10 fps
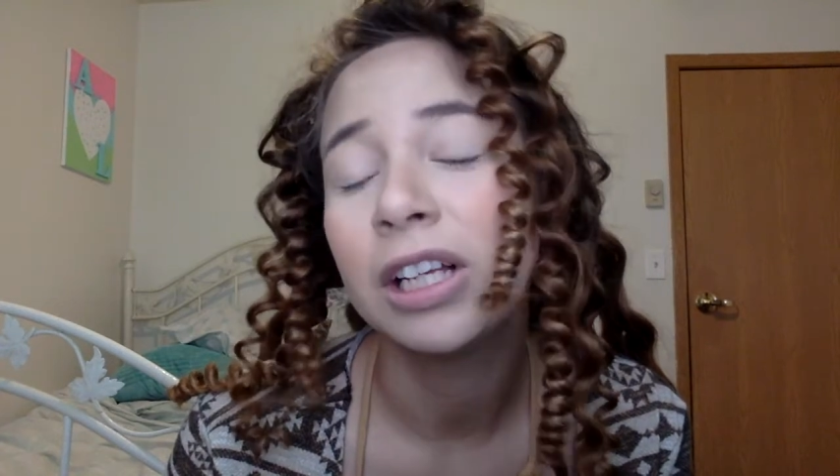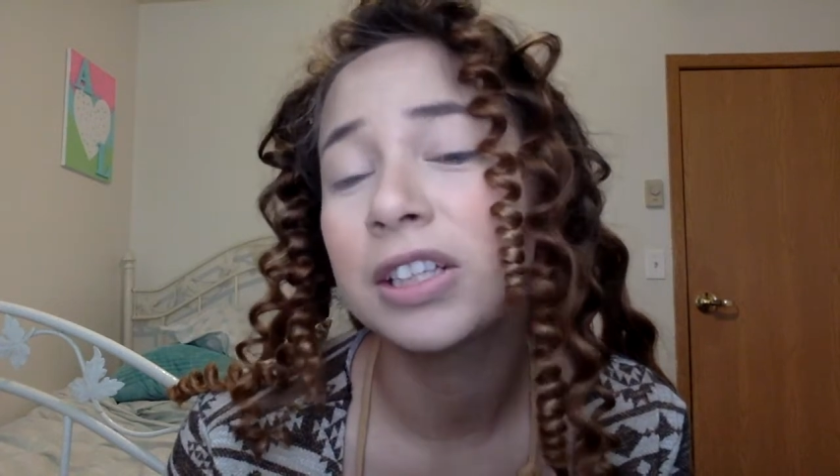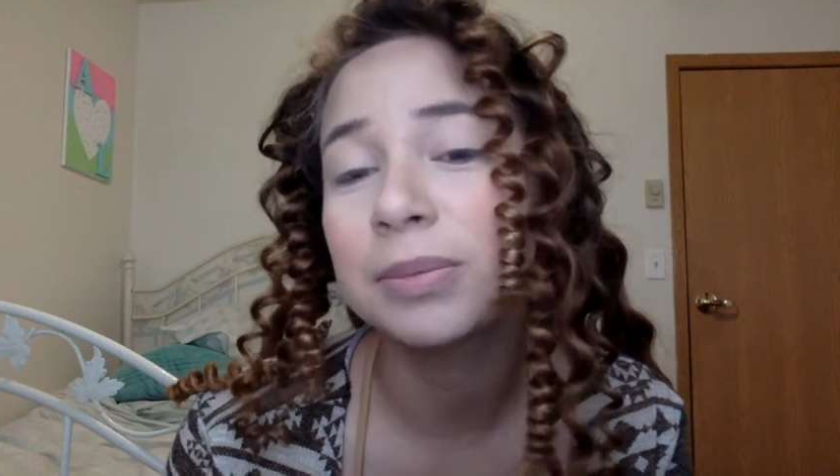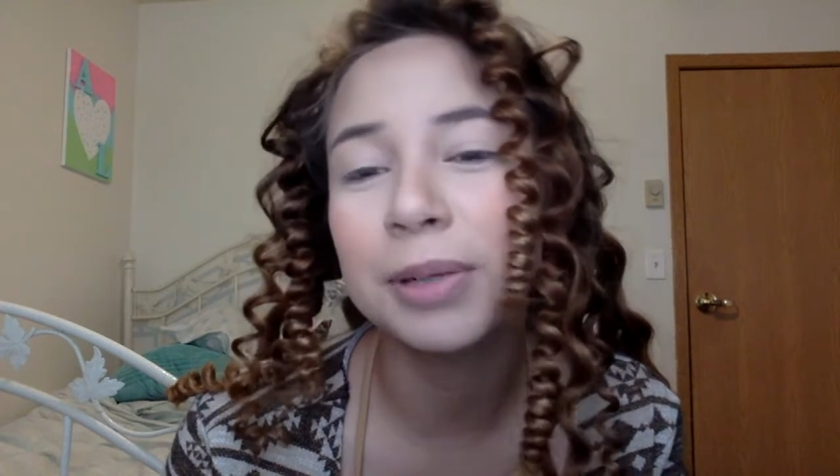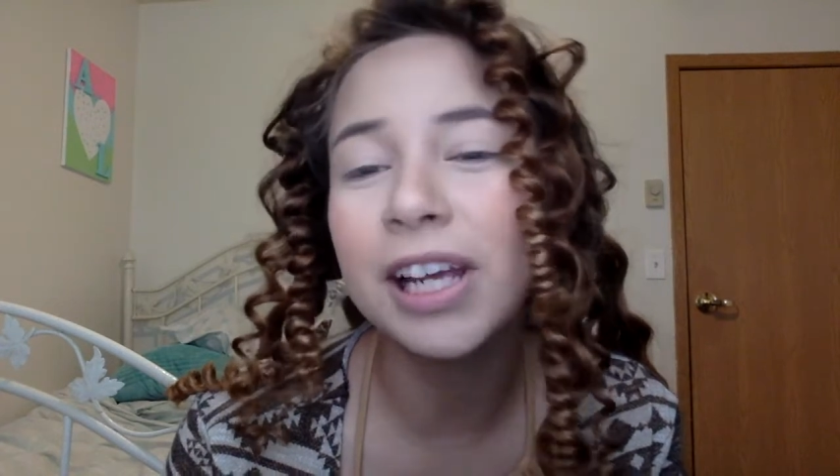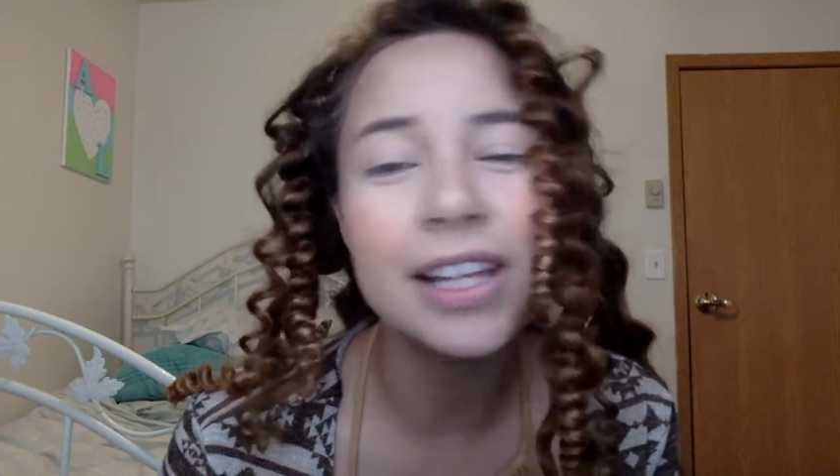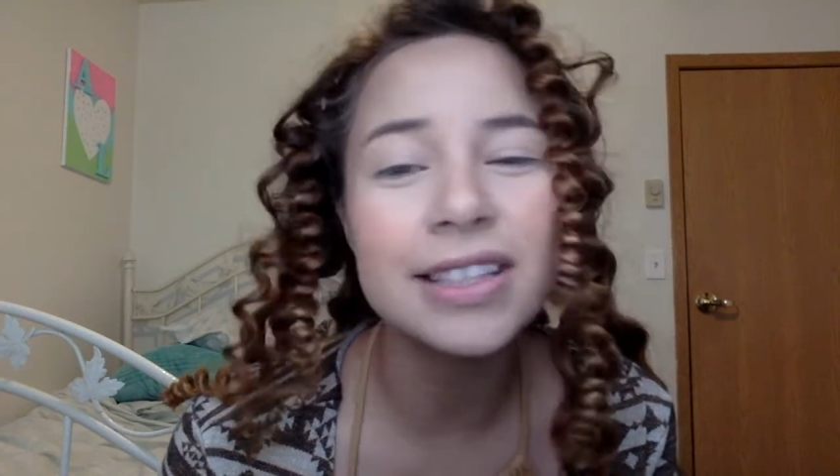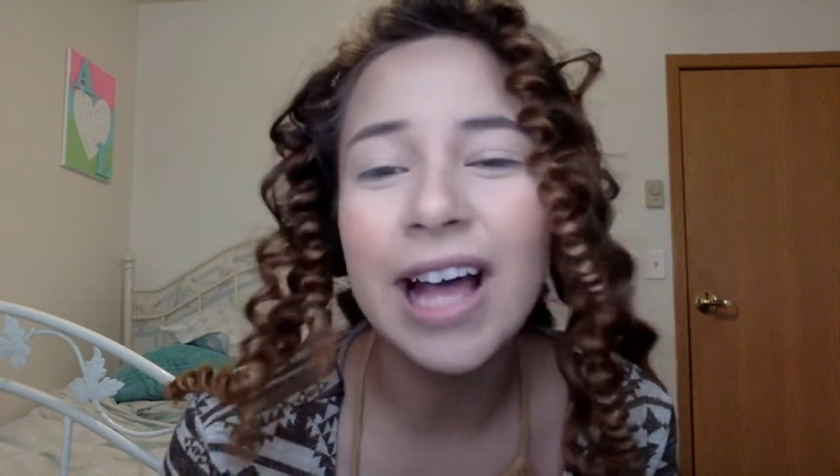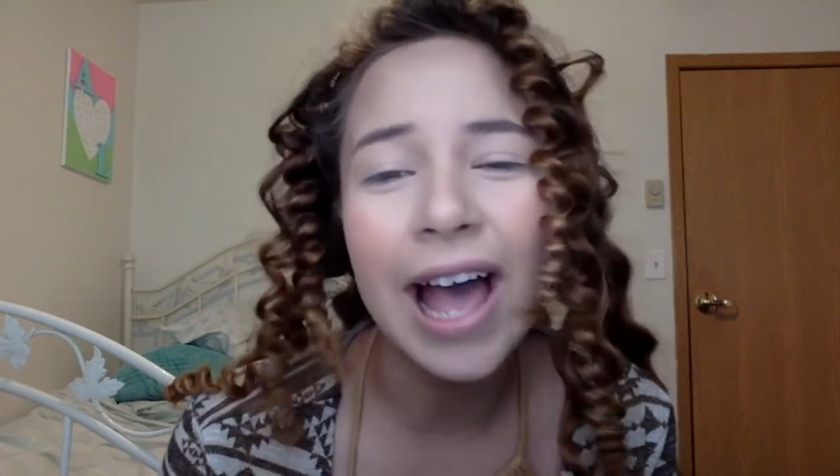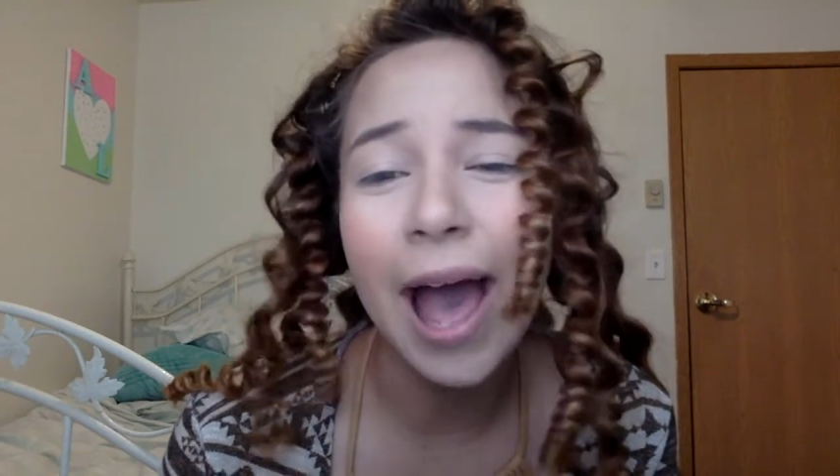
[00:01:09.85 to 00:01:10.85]
spring is
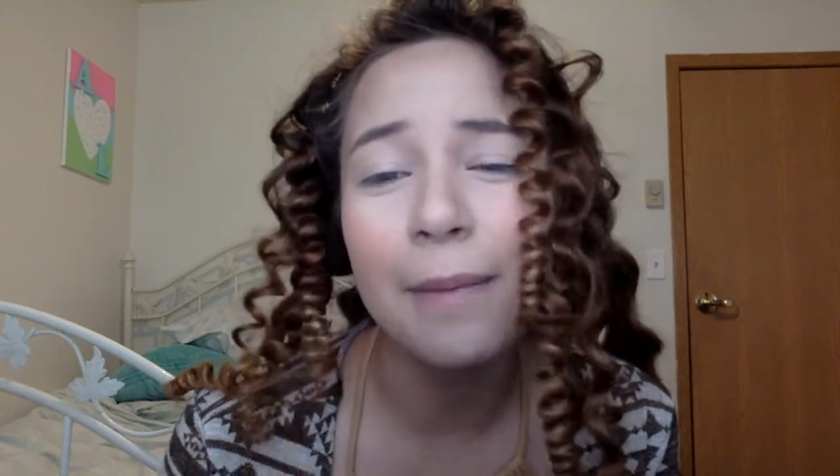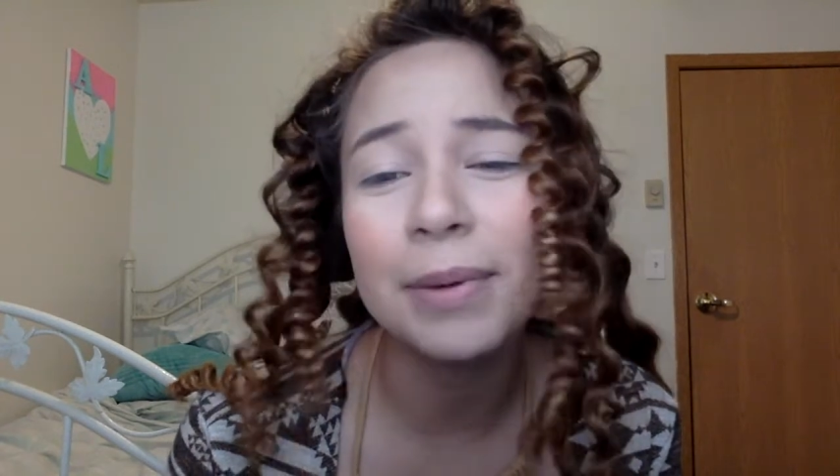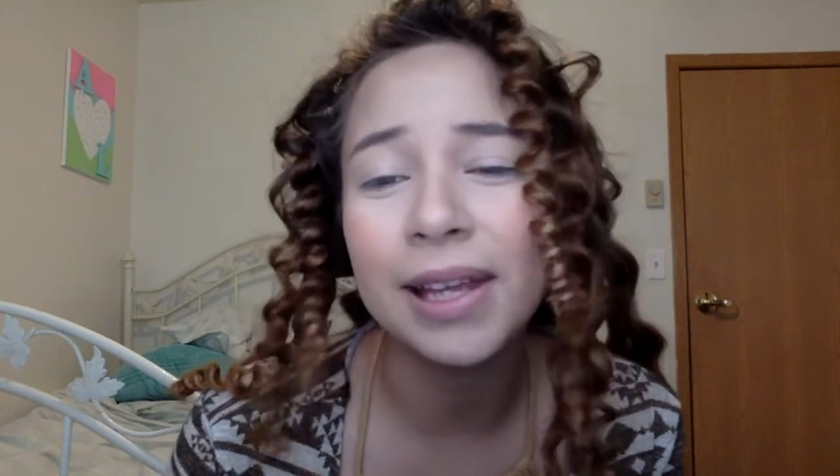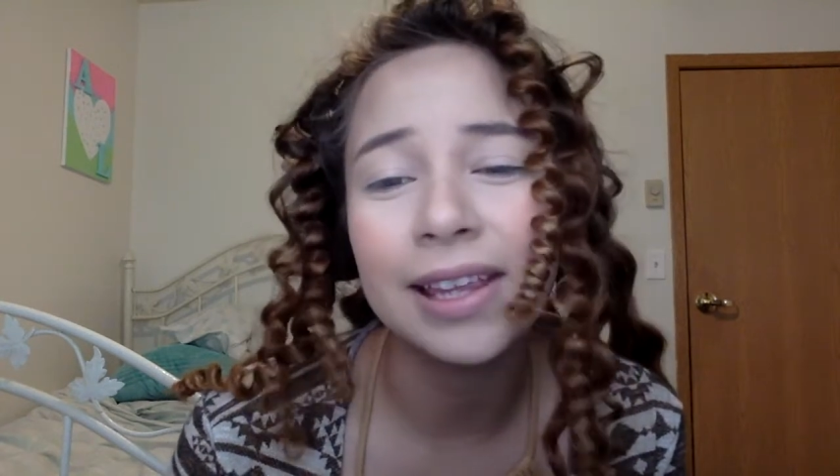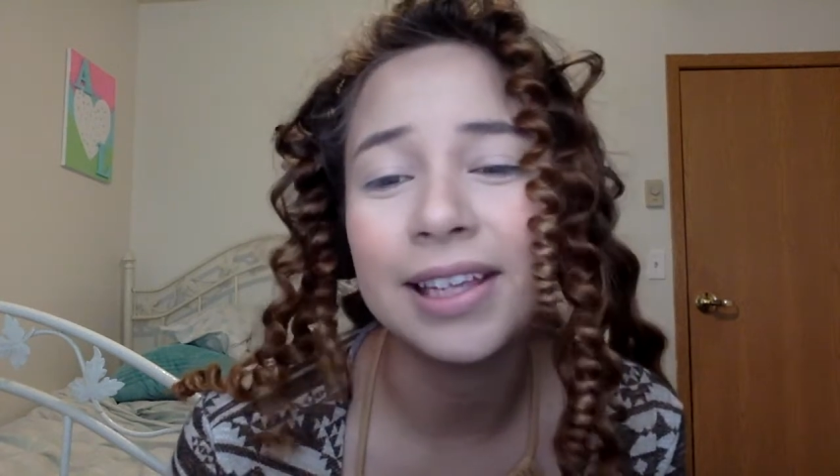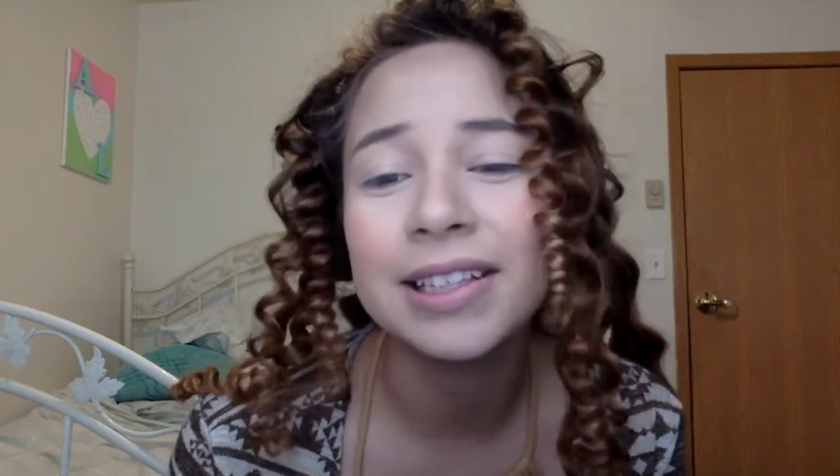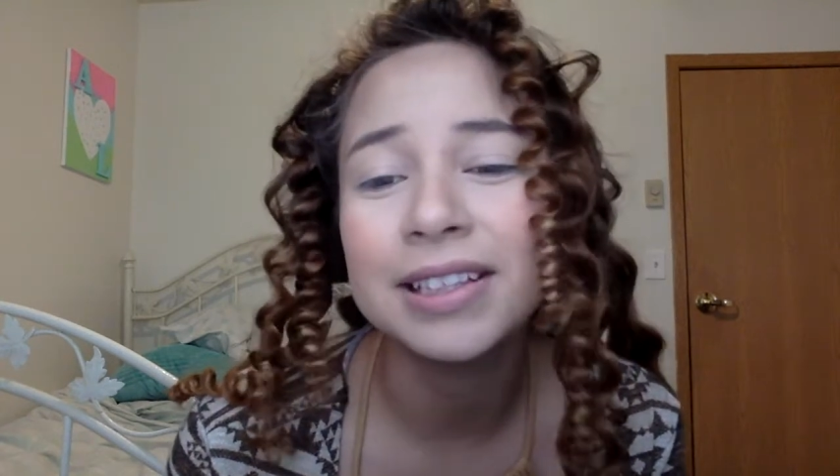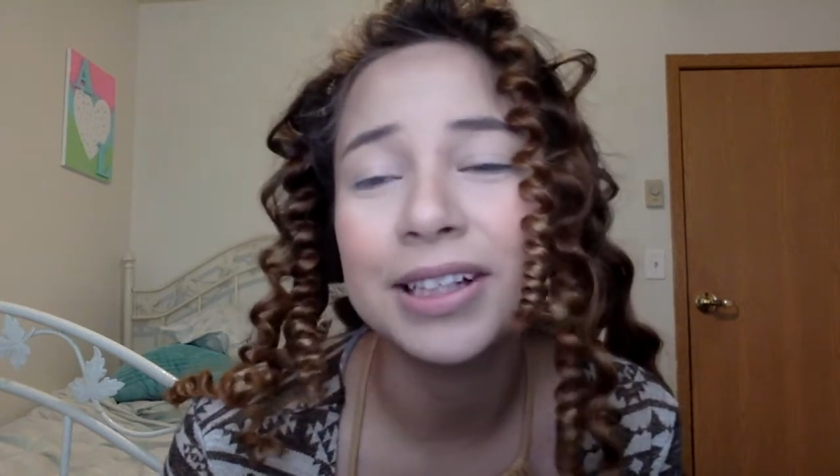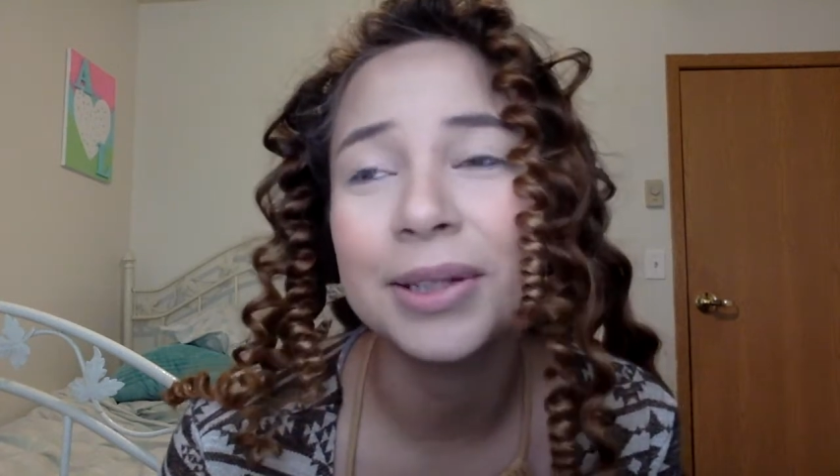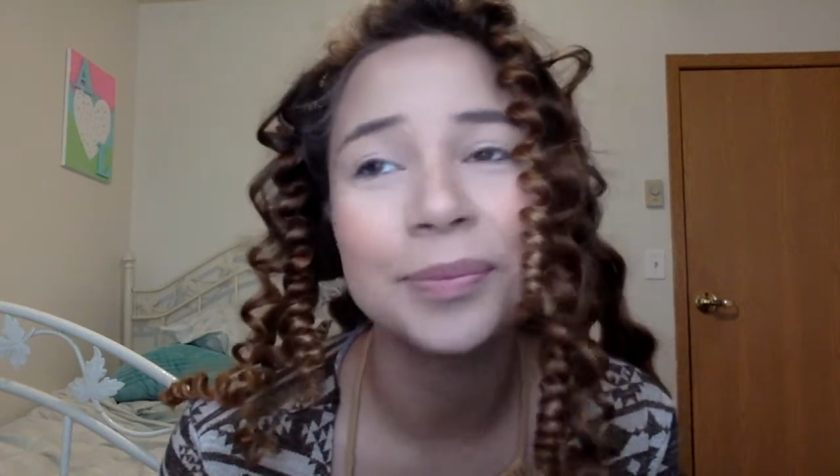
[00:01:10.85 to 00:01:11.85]
not happening this
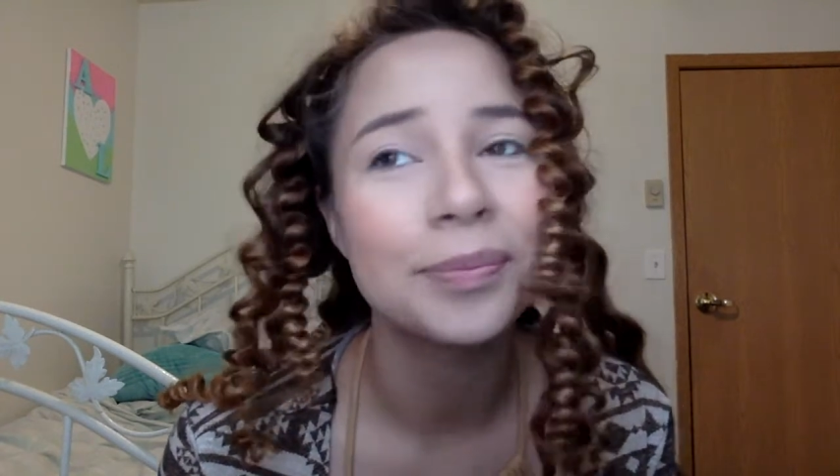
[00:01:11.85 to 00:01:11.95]
year.